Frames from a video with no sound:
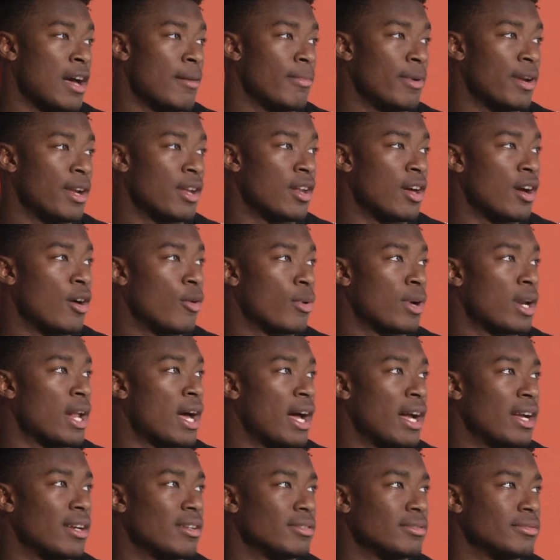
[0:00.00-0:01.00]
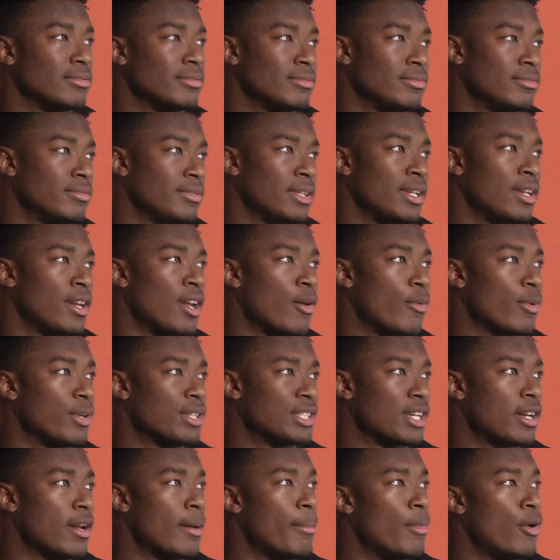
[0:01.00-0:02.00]
But you know, we're not, you know, we're
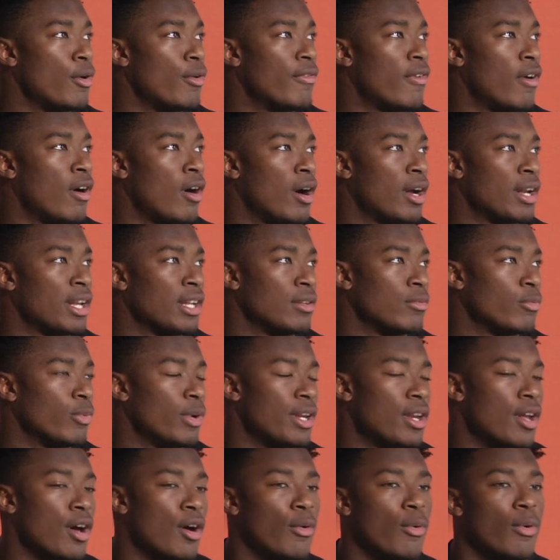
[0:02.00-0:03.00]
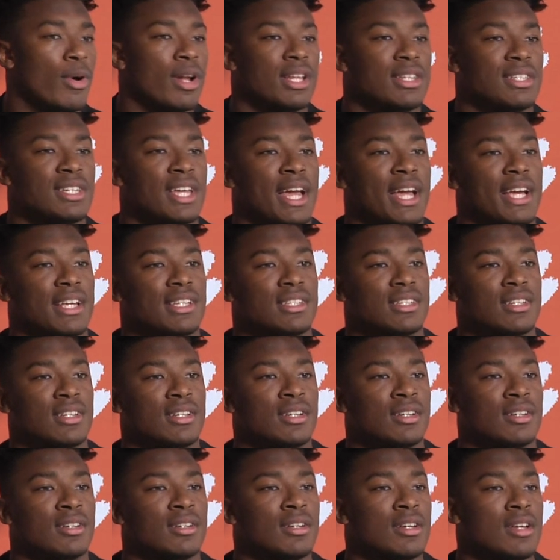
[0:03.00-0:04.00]
just gonna move on, and we know what it takes
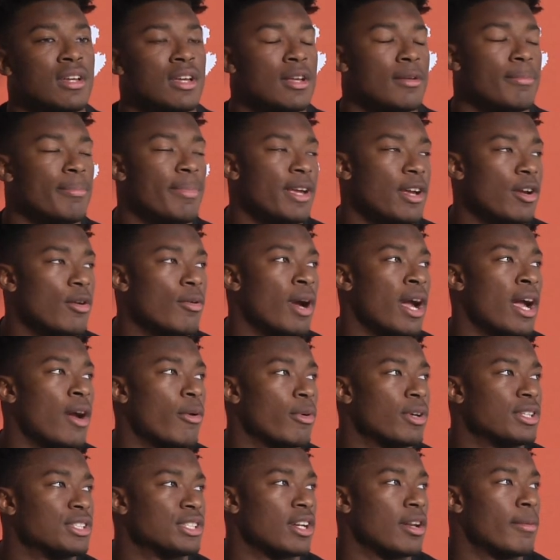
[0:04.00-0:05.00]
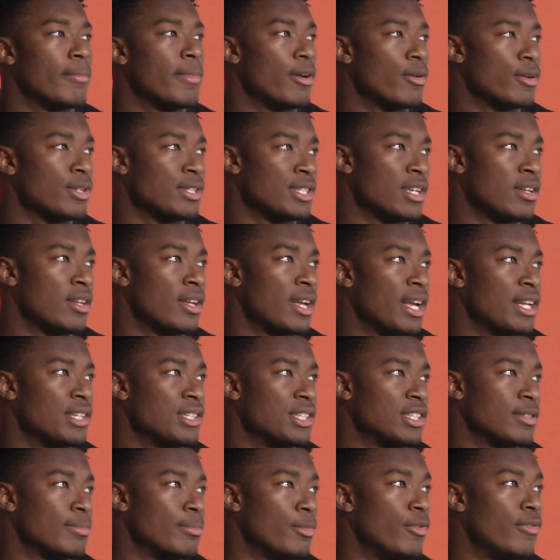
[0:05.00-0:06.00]
to be great. We're just gonna be resilient,
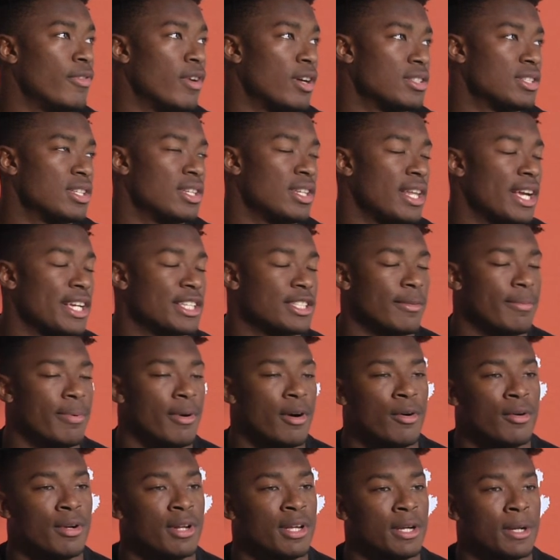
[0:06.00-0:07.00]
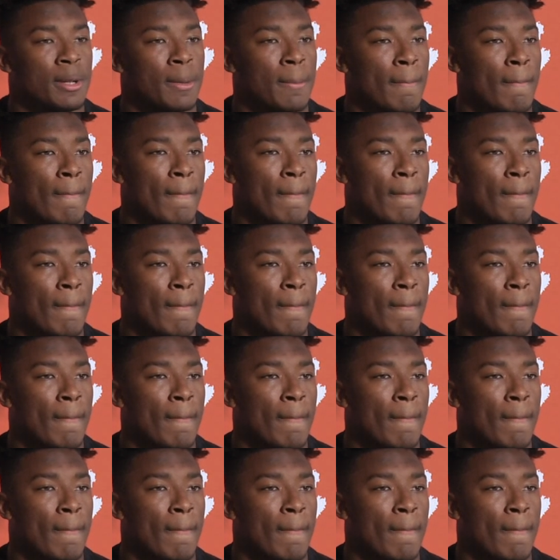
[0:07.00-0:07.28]
just move on to the next opponent.